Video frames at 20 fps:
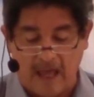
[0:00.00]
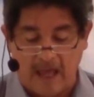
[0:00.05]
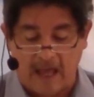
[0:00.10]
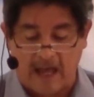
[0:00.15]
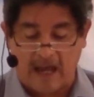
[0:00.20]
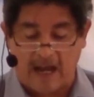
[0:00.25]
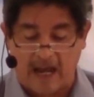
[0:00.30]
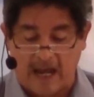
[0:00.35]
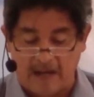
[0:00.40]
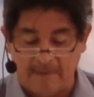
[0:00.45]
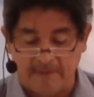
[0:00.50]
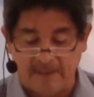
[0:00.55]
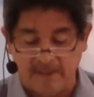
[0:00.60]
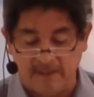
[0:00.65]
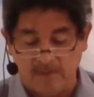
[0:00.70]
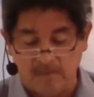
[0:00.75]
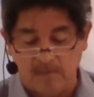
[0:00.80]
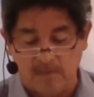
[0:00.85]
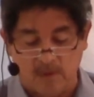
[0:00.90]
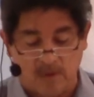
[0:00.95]
and having
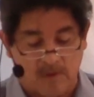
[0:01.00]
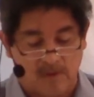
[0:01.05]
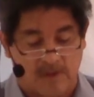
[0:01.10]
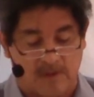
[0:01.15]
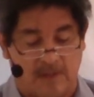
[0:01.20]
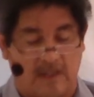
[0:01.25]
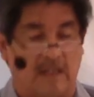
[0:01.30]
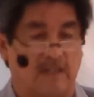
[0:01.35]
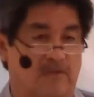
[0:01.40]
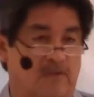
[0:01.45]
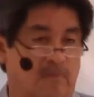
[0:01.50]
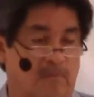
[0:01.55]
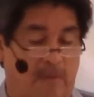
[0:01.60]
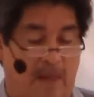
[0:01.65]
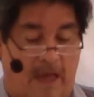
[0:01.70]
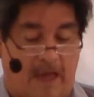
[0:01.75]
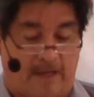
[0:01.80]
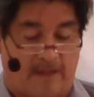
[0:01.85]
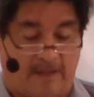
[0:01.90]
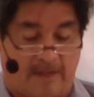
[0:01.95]
new books and
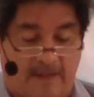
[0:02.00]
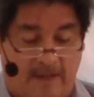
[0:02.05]
supplies.